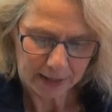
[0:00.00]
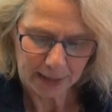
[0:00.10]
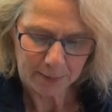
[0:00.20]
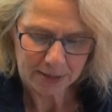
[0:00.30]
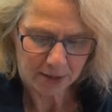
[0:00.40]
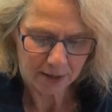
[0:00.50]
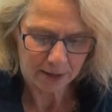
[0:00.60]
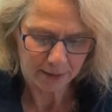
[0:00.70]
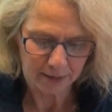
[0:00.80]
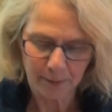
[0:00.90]
And let me
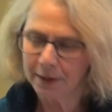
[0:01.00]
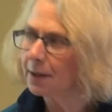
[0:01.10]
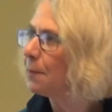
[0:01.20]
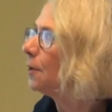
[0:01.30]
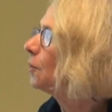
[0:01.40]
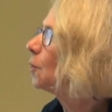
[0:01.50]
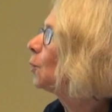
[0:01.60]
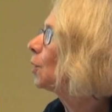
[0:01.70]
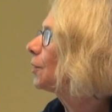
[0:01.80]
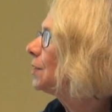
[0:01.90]
talk a little bit about the
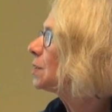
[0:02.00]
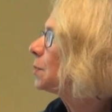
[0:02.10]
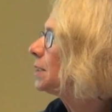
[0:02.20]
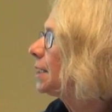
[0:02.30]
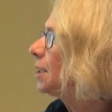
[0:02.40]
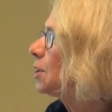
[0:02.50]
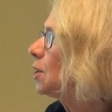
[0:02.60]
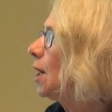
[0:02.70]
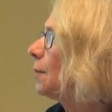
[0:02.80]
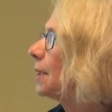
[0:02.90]
work that's been done on
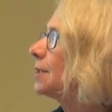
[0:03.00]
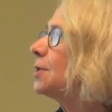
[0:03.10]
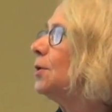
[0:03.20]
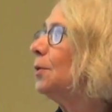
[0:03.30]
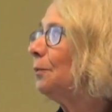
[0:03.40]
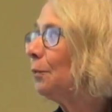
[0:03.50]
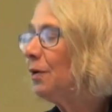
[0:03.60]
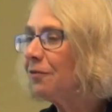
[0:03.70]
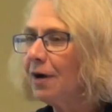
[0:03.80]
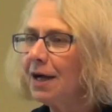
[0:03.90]
topic. So,
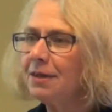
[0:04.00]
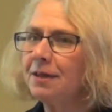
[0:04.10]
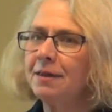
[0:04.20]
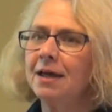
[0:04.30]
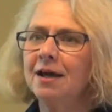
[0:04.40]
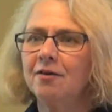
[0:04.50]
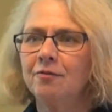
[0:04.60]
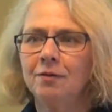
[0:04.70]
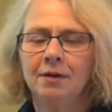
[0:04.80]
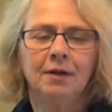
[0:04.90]
we find that they
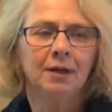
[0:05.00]
have.